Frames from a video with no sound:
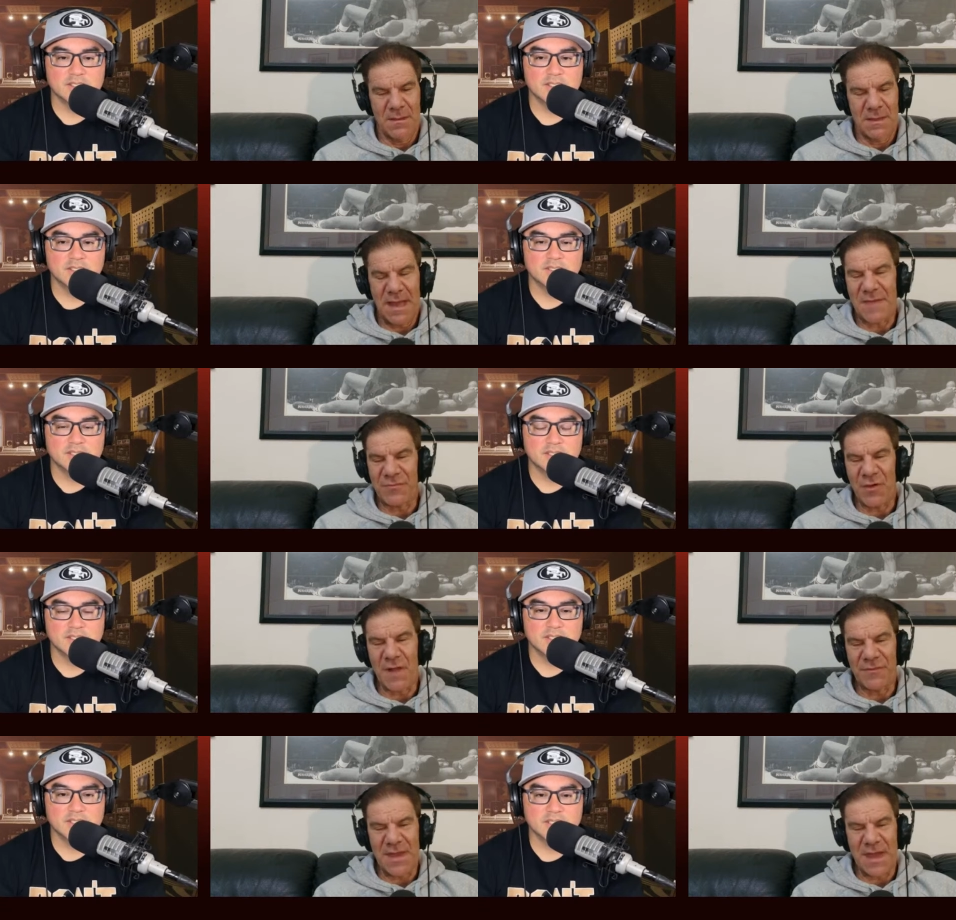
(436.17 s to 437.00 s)
Speaker 1: yeah, I
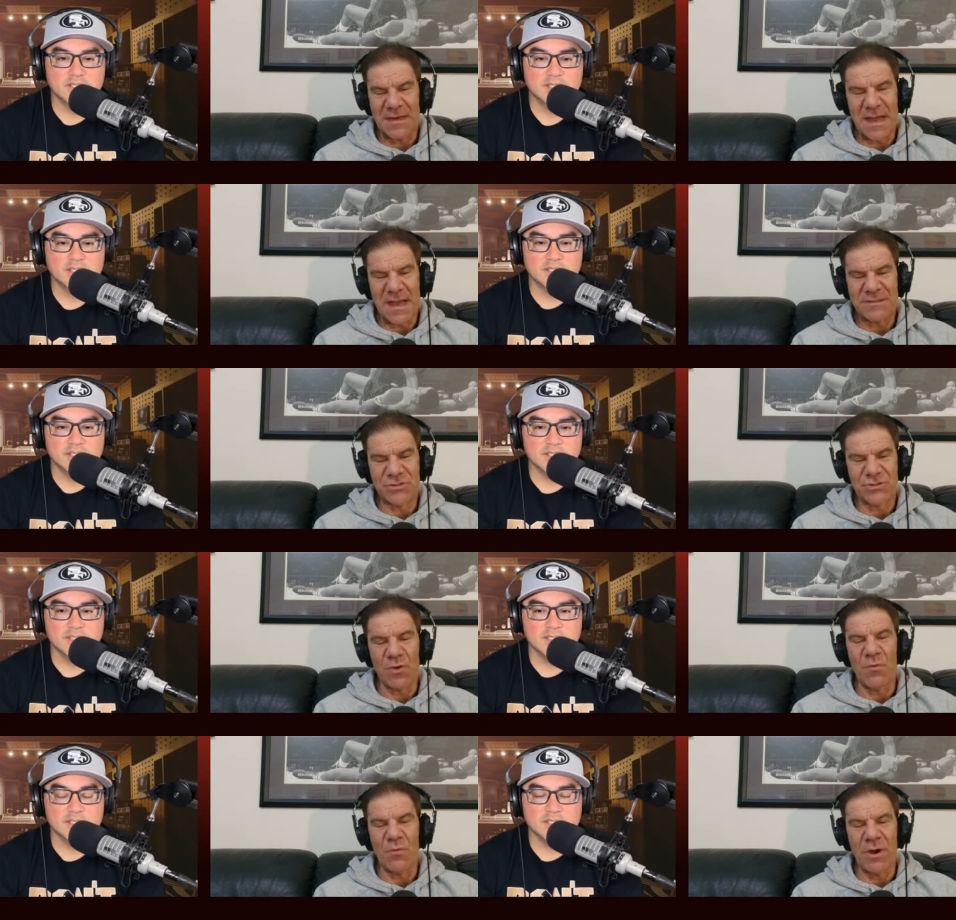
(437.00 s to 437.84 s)
thought that it's
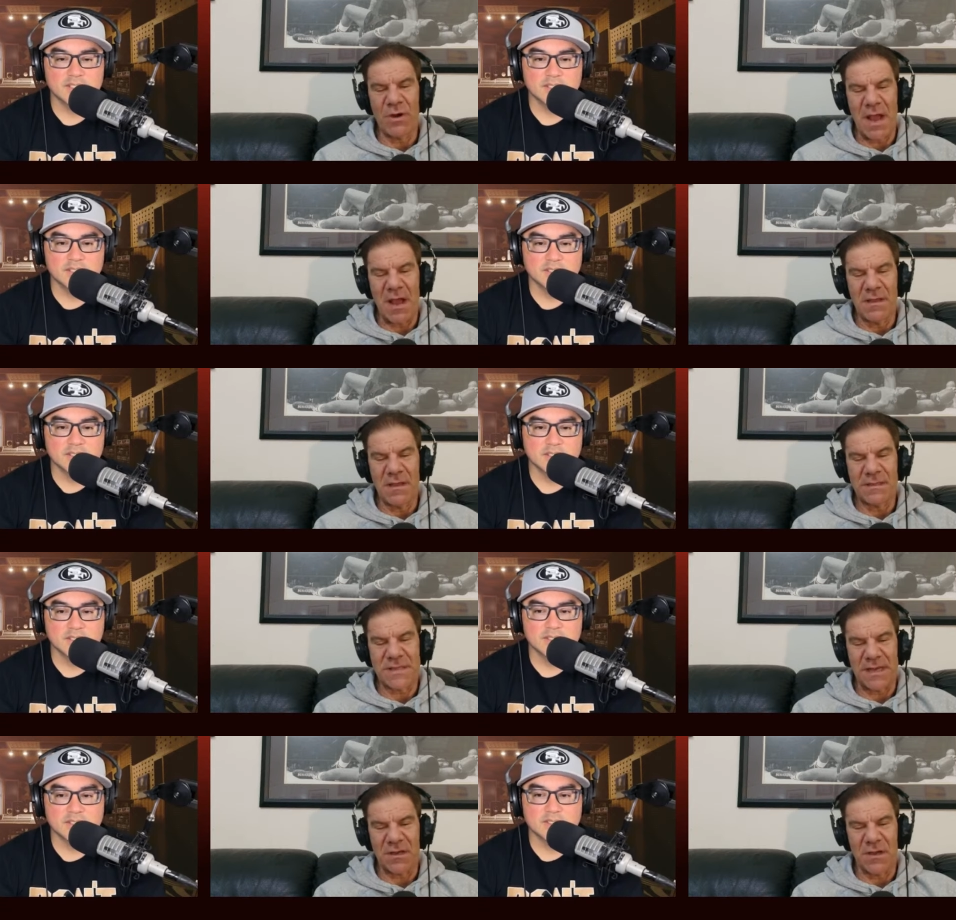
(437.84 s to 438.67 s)
so weird.
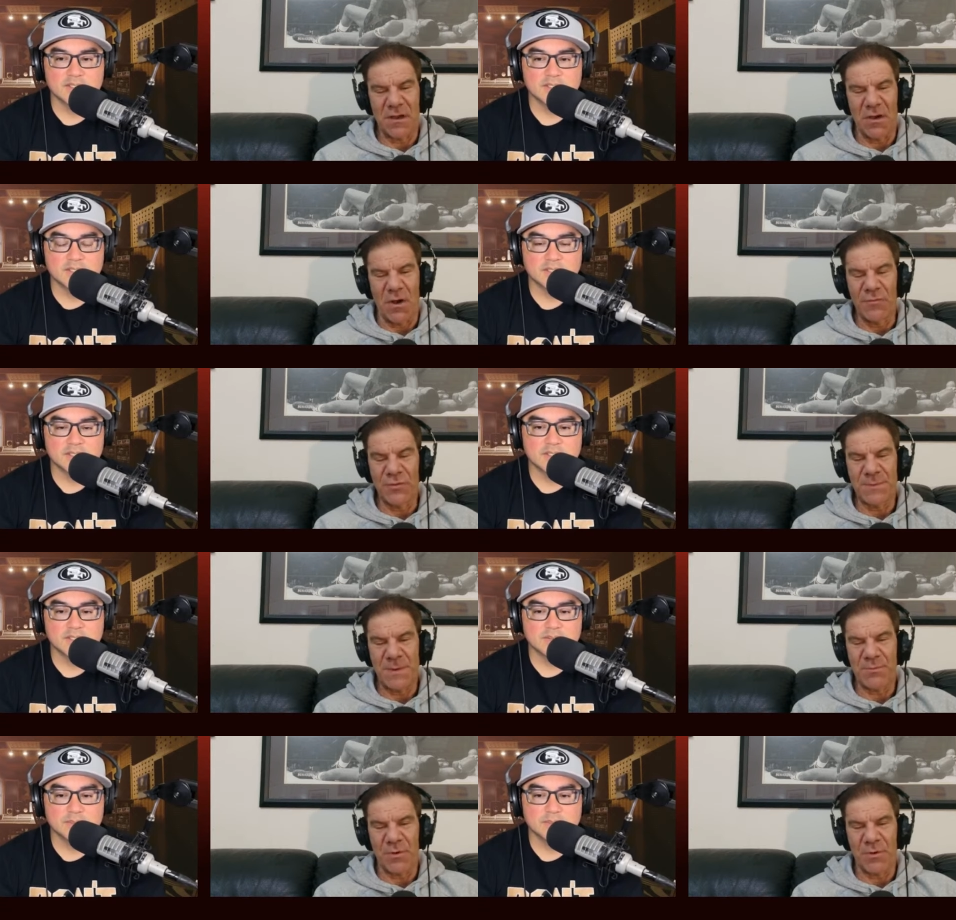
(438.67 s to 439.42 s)
It's like all those people